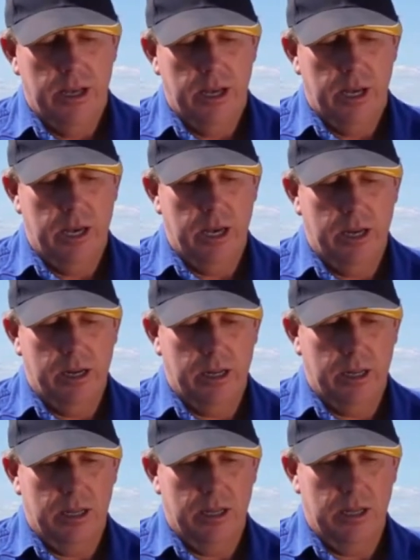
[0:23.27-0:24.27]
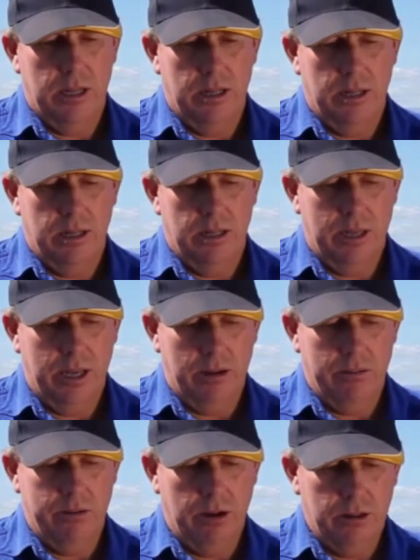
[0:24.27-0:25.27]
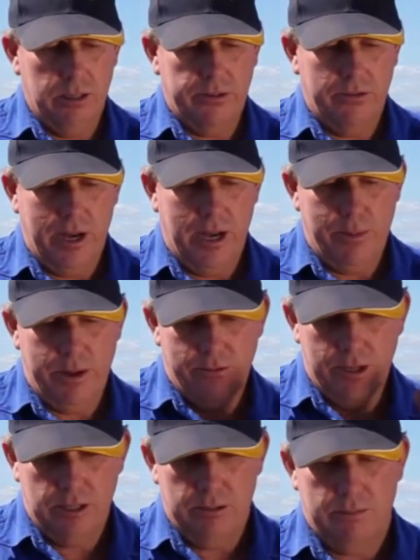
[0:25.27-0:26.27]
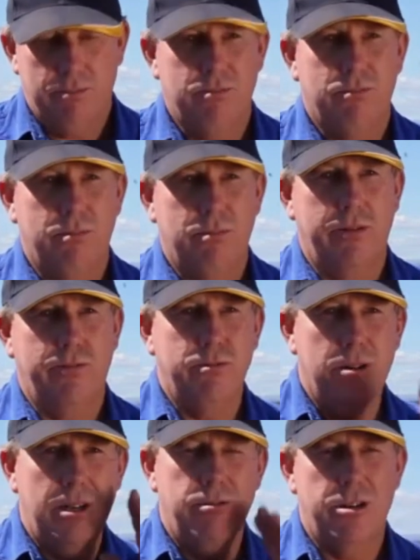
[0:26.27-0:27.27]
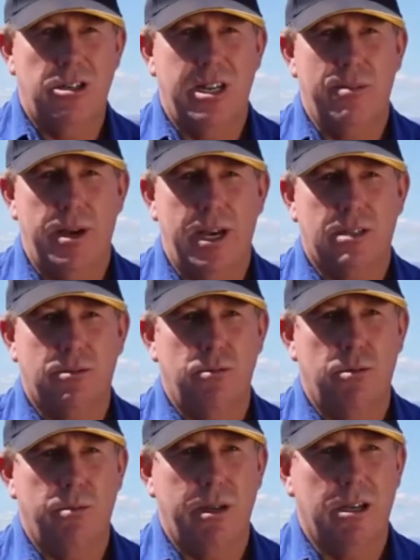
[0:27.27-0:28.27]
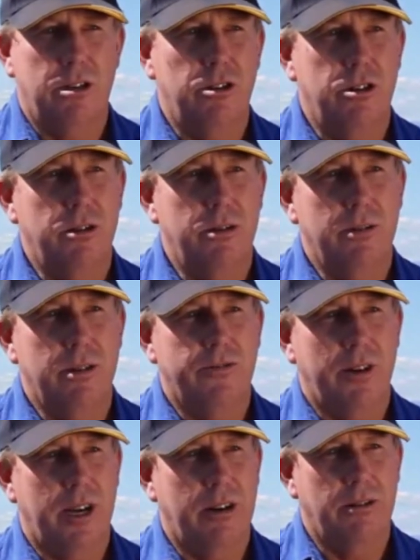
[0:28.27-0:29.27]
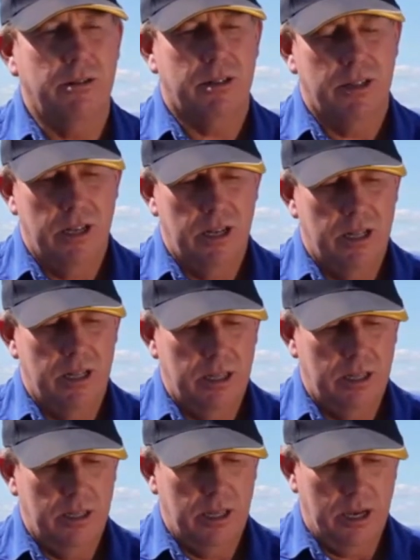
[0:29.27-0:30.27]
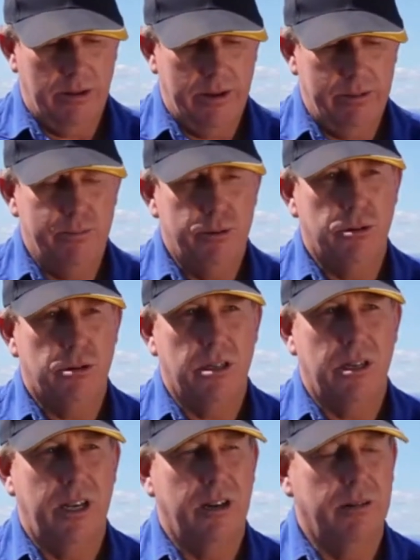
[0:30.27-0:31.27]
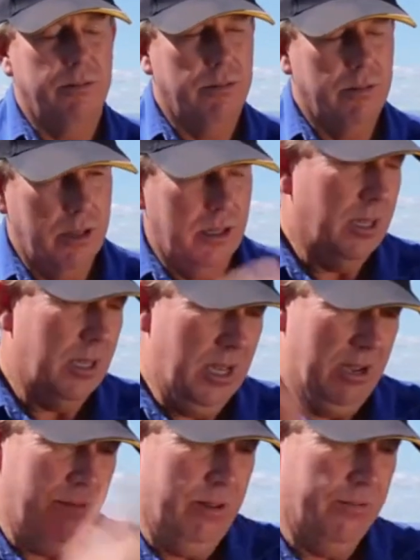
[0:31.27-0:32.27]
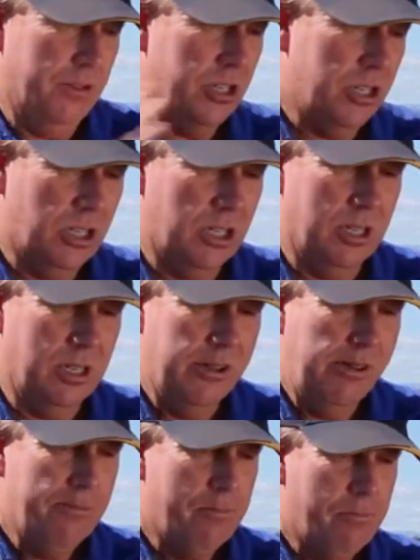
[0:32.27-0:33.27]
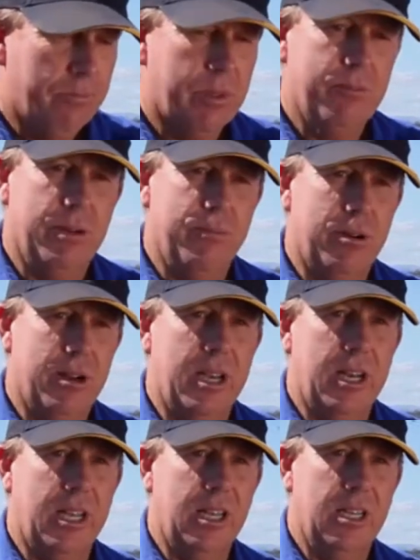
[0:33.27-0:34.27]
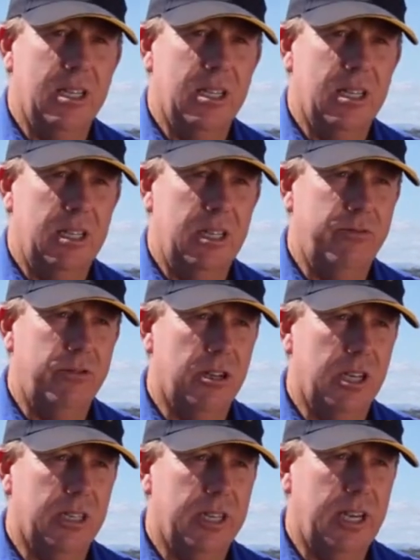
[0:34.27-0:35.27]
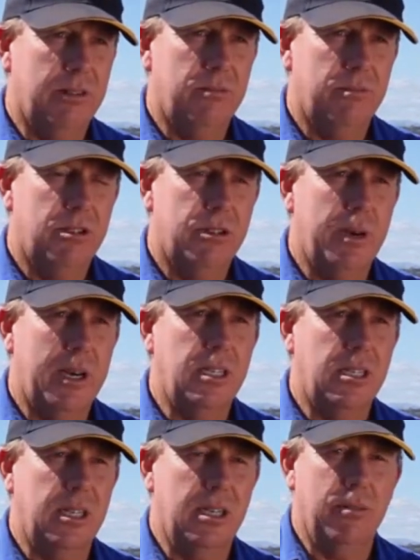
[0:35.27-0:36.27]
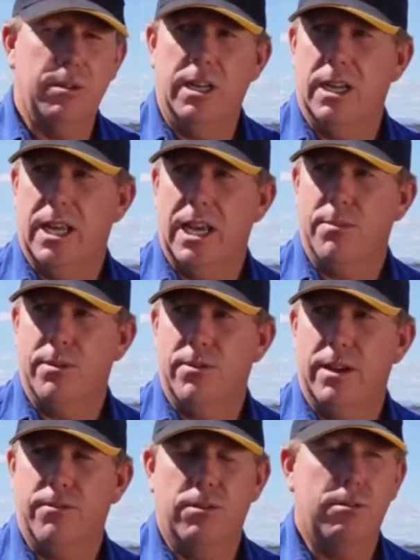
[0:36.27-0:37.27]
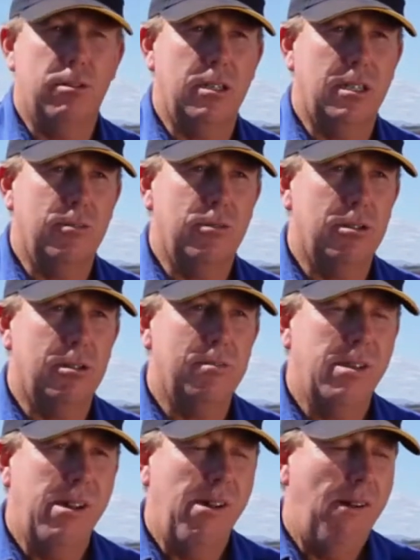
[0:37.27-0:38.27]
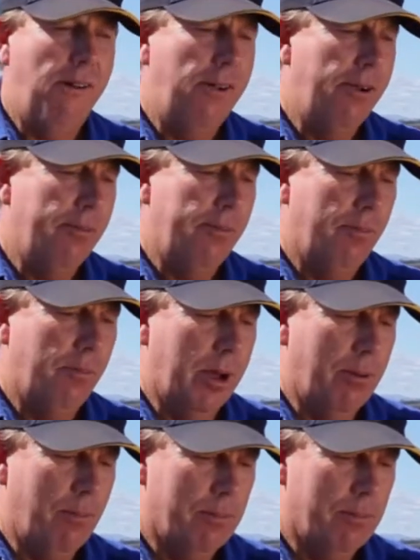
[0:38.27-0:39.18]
And you know, on this farm, we've really reached our maximum what we can do as far as, you know, our inputs and our efficiency. But planting, you've got to get that spacing, and I've been unhappy with that for quite some time. But